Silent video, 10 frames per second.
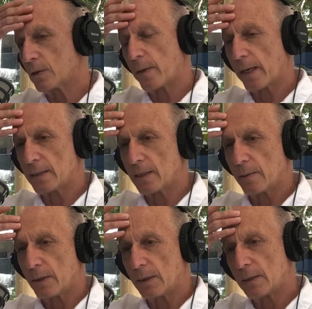
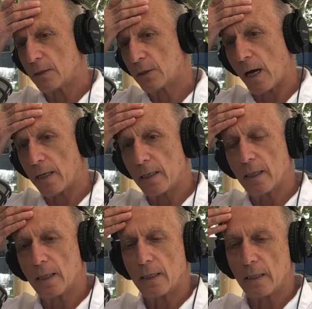magazine, we shot in
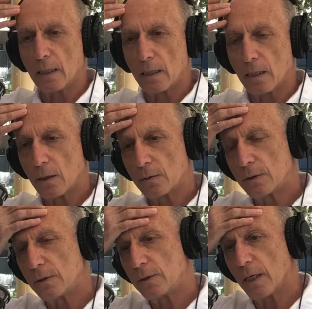a
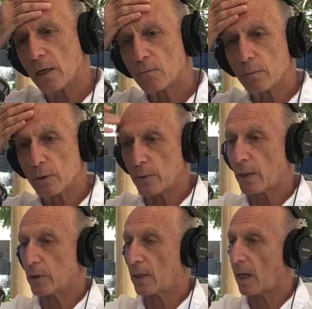hotel room, which you
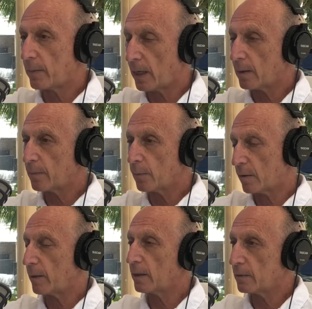actually came and helped
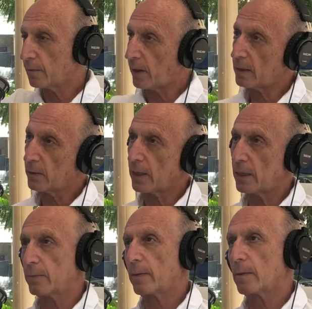with me to find
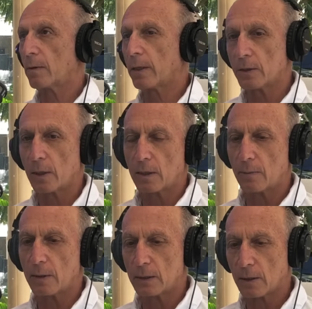location. When location
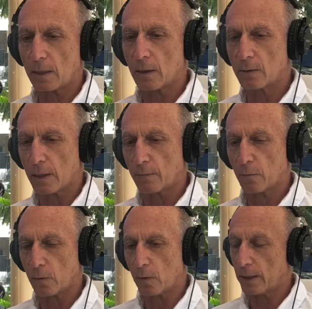hunting, we shot in a hotel in
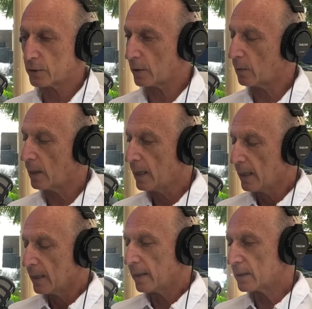Fort Lauderdale. So
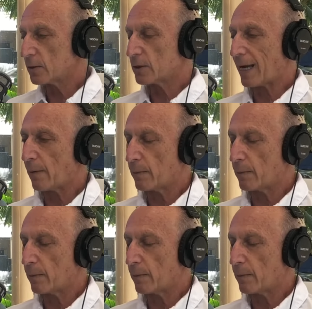that's just how it